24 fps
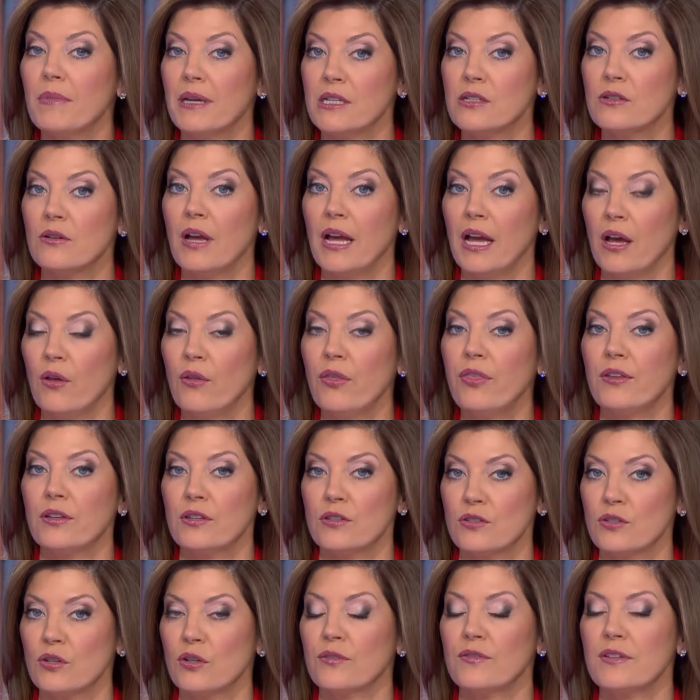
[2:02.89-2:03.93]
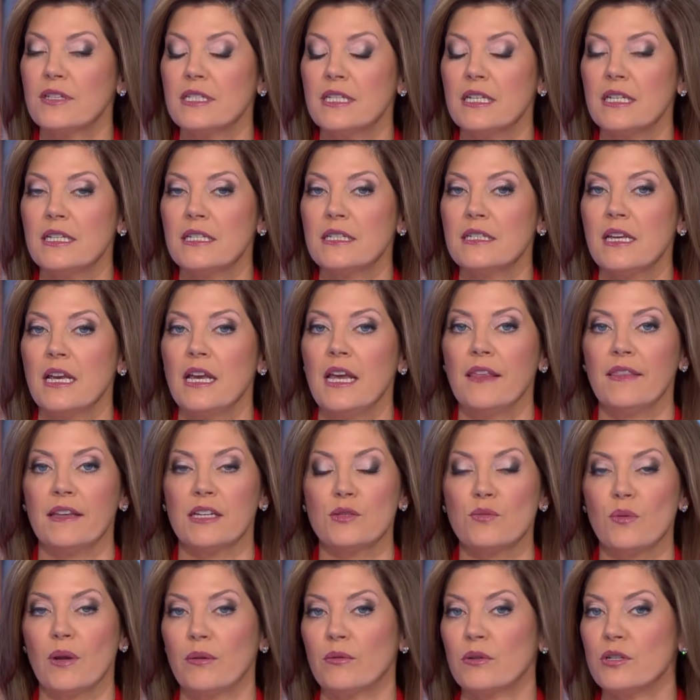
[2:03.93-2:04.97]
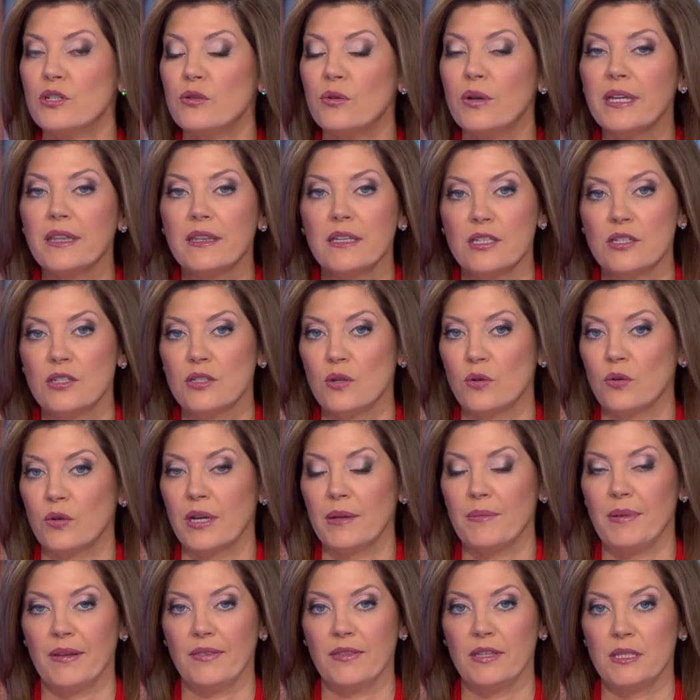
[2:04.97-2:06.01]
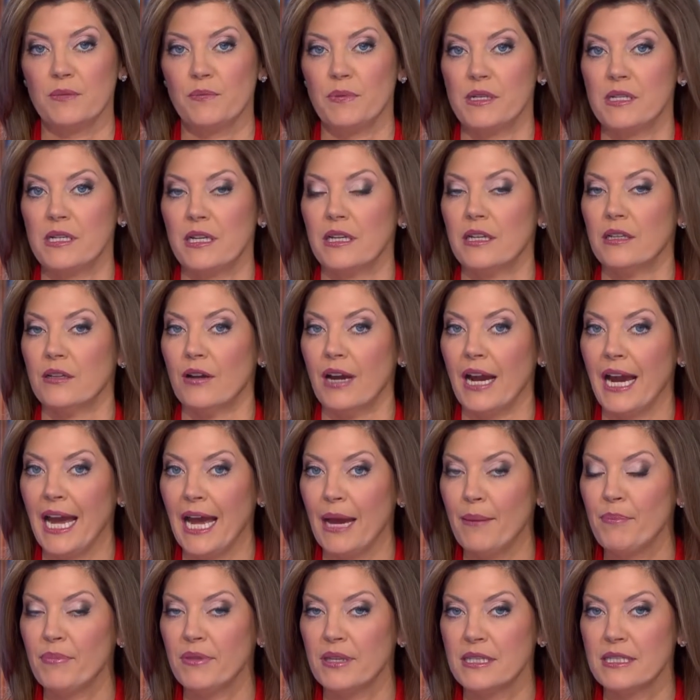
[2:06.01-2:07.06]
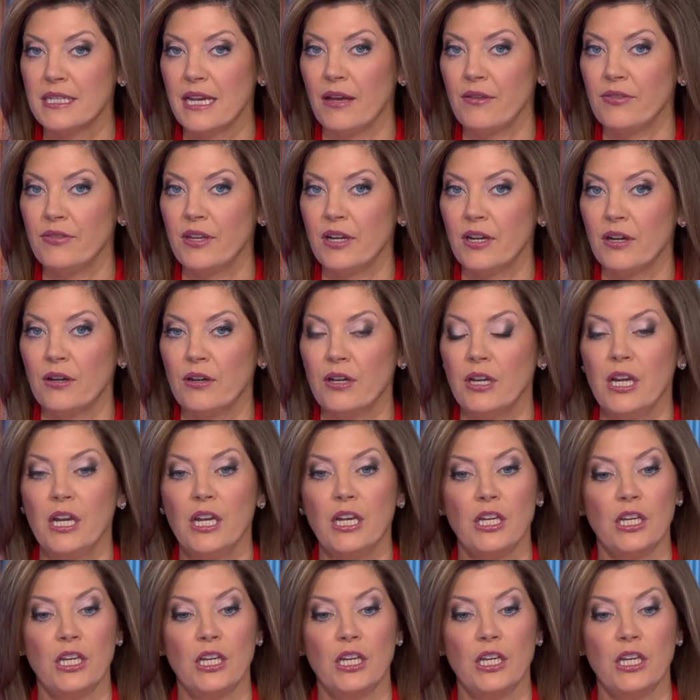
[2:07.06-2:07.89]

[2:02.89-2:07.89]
mental health services. That's why we're doing this story about this particular app that's out there.